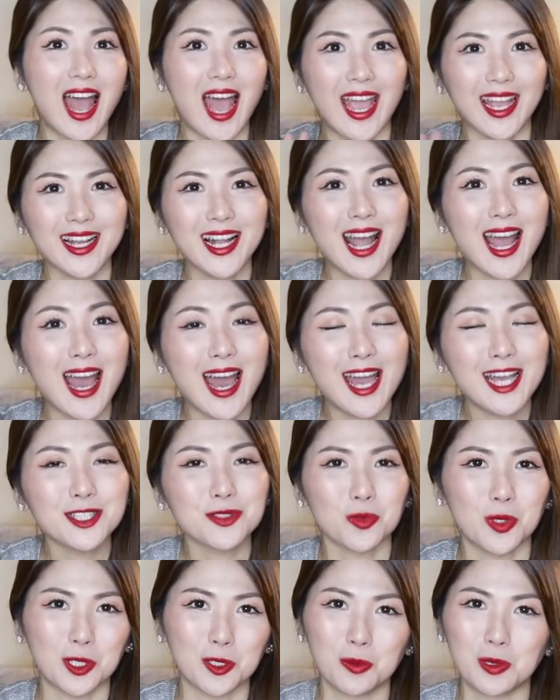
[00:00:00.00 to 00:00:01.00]
Hi
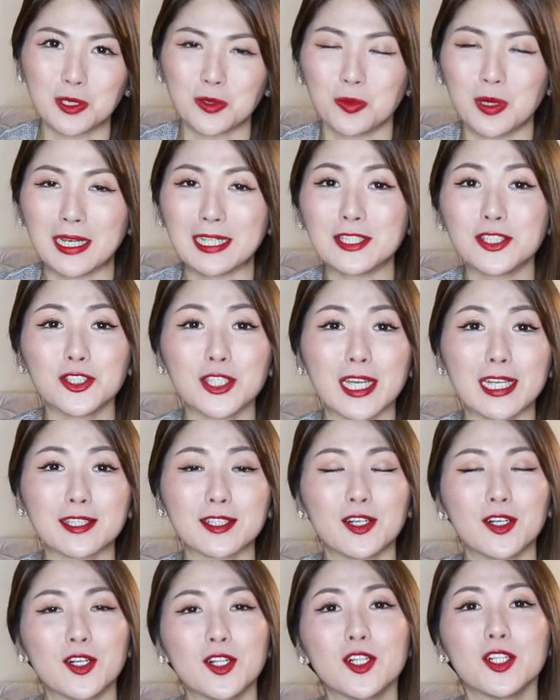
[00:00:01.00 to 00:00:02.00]
guys, welcome back to my
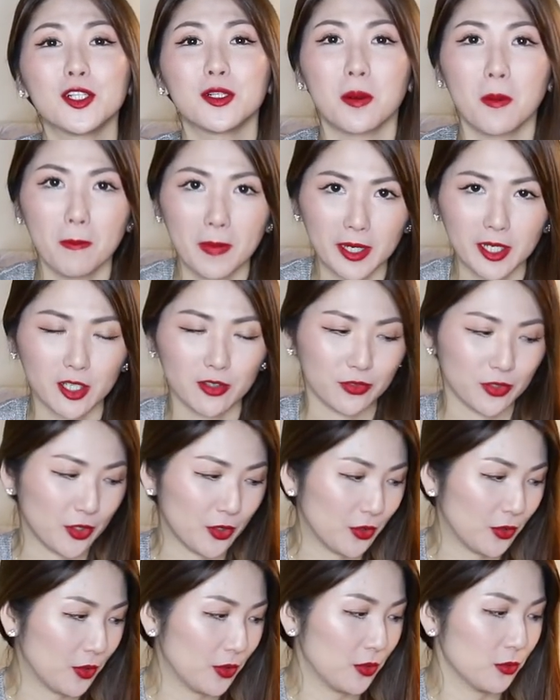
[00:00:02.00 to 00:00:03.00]
channel. Many of
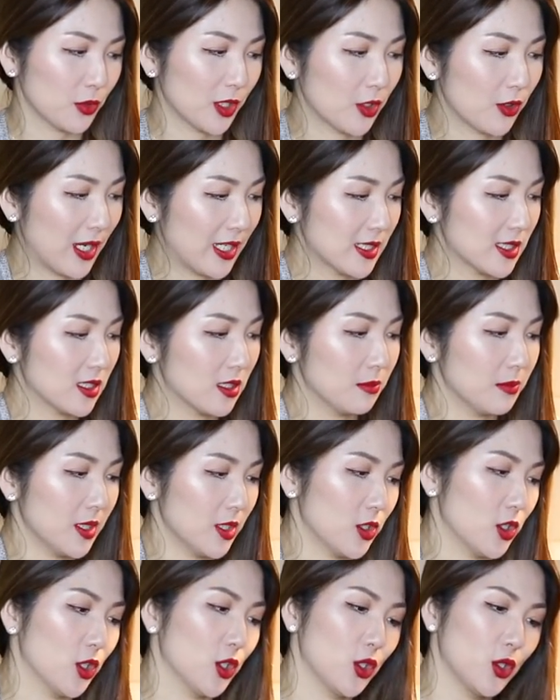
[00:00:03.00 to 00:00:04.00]
you requested me
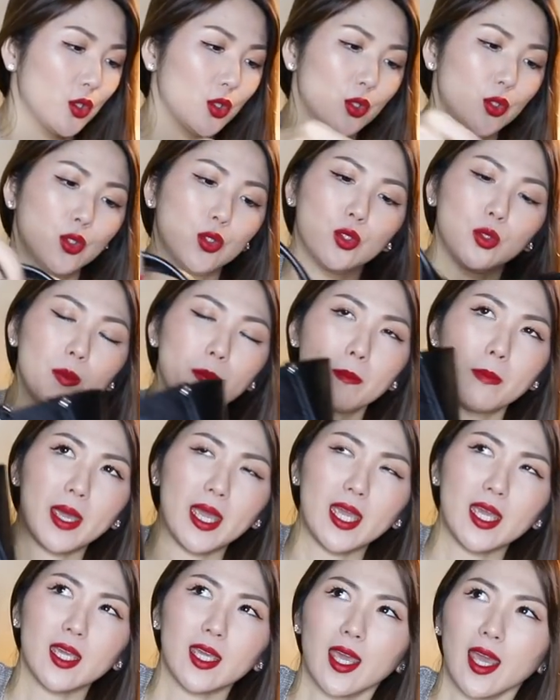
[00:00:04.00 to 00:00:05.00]
to
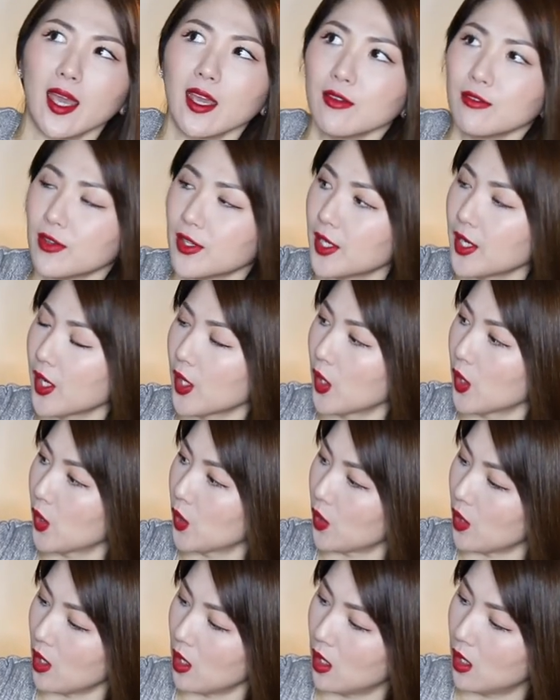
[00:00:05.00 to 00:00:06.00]
make a
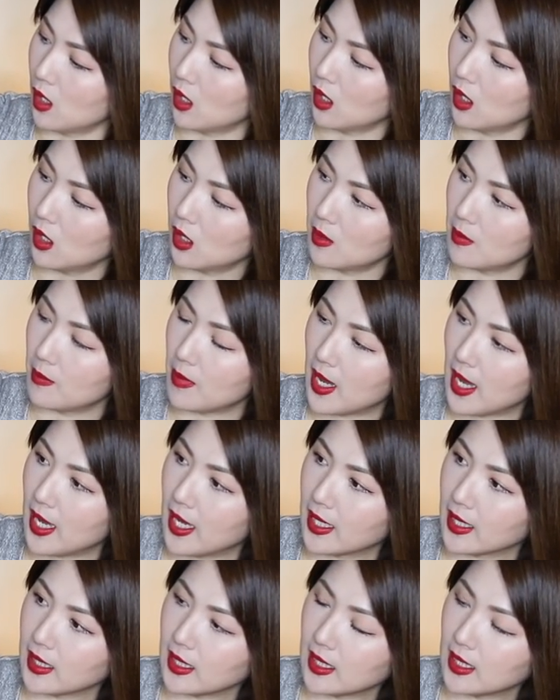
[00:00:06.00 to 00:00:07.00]
video on
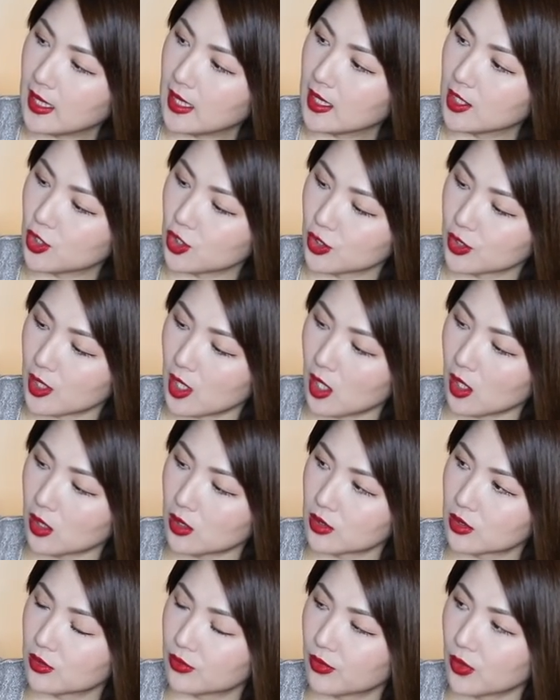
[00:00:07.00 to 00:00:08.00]
my
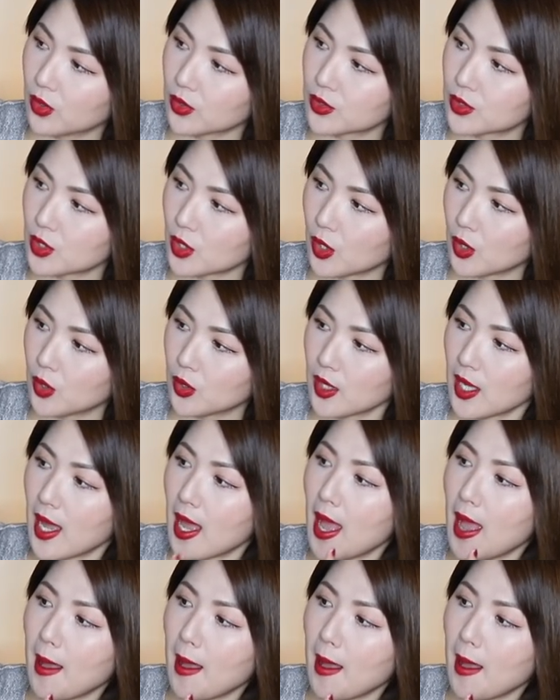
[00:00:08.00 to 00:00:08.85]
Chanel Deauville Tote.